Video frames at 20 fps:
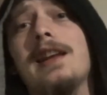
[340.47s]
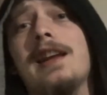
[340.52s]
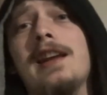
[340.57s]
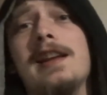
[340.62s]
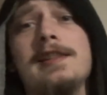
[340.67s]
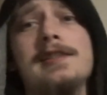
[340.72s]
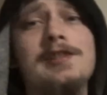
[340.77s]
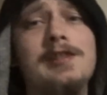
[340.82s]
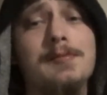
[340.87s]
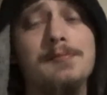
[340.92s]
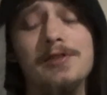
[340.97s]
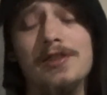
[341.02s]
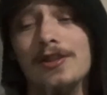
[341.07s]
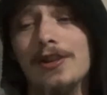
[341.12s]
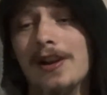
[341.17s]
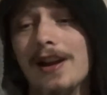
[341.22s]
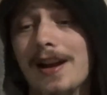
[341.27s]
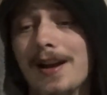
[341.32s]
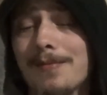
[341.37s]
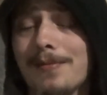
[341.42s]
and
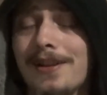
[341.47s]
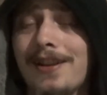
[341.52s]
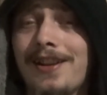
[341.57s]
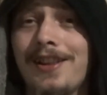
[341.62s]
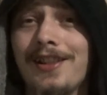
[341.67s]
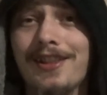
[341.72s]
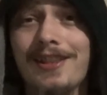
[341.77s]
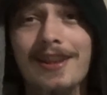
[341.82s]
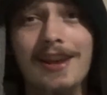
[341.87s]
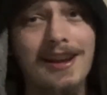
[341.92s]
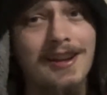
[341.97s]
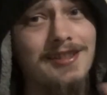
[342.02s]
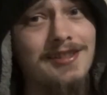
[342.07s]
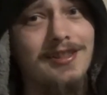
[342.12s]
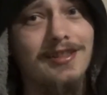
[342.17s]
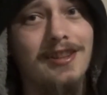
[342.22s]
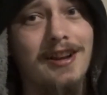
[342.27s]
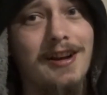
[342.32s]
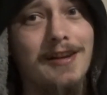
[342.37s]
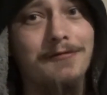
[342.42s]
subscribe. And thanks a
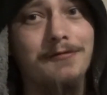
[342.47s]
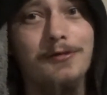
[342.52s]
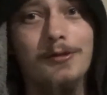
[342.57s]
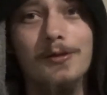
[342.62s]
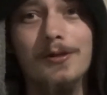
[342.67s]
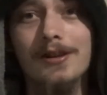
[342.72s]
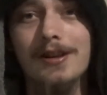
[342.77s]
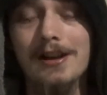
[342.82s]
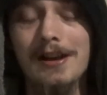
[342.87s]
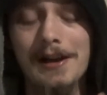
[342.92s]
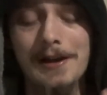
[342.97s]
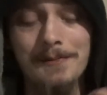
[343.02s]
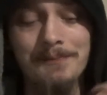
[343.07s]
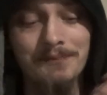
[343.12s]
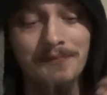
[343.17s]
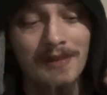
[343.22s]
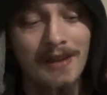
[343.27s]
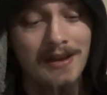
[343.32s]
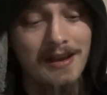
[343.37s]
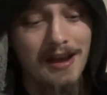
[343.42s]
lot for
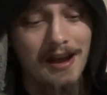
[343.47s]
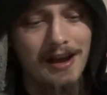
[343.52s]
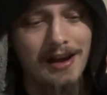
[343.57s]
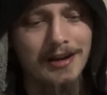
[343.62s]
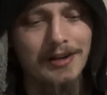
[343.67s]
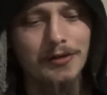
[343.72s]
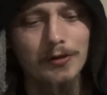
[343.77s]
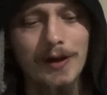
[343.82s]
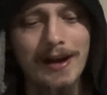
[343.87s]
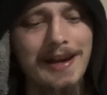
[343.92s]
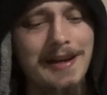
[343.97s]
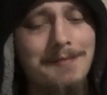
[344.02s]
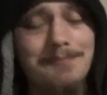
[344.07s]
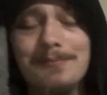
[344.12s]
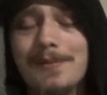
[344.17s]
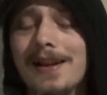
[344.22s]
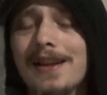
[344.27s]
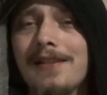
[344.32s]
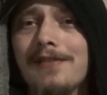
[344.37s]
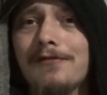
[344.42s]
Grain
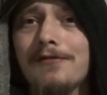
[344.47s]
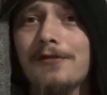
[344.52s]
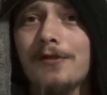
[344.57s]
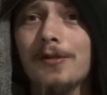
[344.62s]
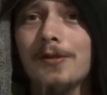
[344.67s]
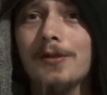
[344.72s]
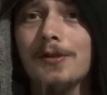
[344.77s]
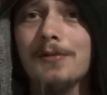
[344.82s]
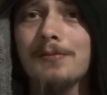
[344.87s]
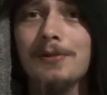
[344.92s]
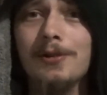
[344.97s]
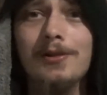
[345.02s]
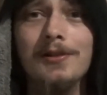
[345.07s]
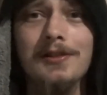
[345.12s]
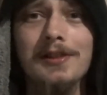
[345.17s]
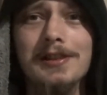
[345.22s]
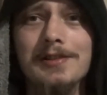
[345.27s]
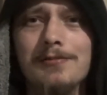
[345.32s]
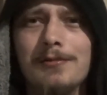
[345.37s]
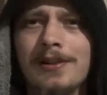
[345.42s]
Bin for brewing
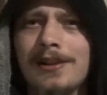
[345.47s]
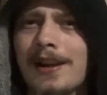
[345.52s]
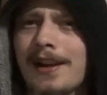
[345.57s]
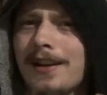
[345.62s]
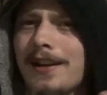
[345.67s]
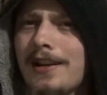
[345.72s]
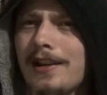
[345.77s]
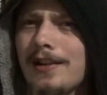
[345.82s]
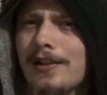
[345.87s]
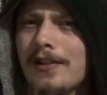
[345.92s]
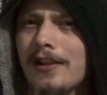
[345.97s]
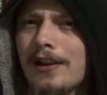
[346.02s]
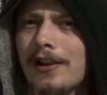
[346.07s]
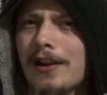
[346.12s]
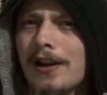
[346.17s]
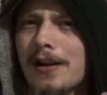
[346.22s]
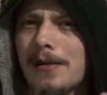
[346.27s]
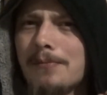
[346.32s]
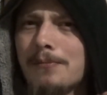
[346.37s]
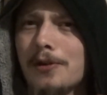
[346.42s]
this one. I hear
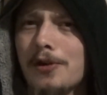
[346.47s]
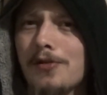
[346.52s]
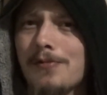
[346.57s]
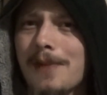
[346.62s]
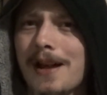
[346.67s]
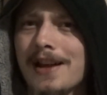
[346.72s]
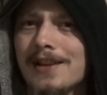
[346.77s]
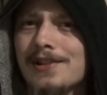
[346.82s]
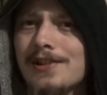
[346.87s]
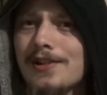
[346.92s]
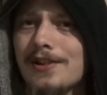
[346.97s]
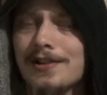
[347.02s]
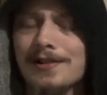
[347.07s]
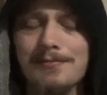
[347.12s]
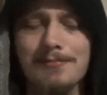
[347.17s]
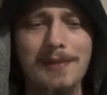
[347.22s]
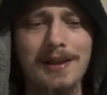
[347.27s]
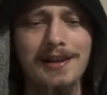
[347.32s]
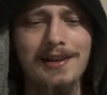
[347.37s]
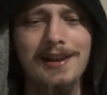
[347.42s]
they're Brewmasters
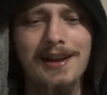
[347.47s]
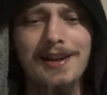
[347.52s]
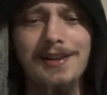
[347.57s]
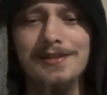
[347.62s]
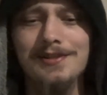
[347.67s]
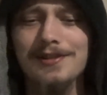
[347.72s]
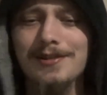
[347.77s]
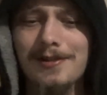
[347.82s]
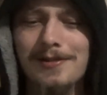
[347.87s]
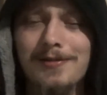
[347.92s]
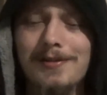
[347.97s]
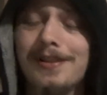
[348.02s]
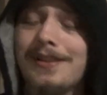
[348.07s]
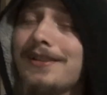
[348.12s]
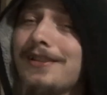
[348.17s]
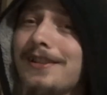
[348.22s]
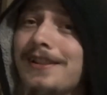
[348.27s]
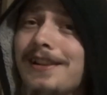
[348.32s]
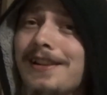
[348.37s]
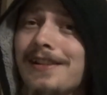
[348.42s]
Mennonites, so
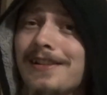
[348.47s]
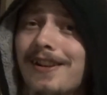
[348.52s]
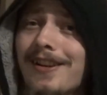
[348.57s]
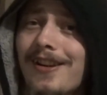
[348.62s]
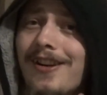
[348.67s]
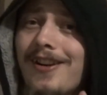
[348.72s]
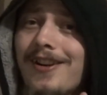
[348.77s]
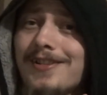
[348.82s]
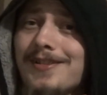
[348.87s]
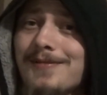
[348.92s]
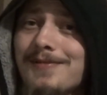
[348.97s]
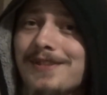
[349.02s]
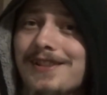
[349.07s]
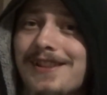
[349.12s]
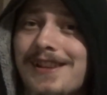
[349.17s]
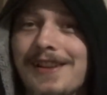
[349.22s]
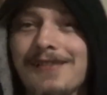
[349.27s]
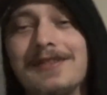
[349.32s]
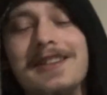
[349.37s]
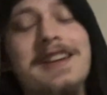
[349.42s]
awesome
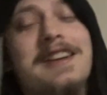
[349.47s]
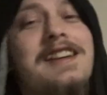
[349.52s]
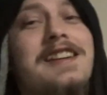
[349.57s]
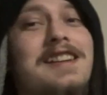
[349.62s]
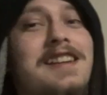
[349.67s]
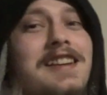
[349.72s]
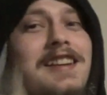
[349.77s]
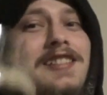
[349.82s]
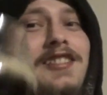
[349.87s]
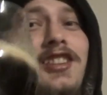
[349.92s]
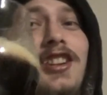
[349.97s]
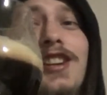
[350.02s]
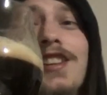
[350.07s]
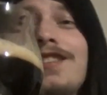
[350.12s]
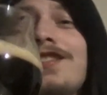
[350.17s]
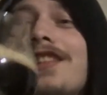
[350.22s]
stuff. Cheers,